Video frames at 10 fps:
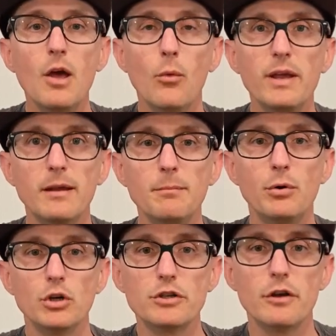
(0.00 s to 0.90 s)
we can
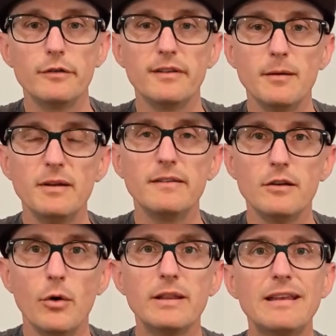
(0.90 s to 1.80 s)
push those limits knowing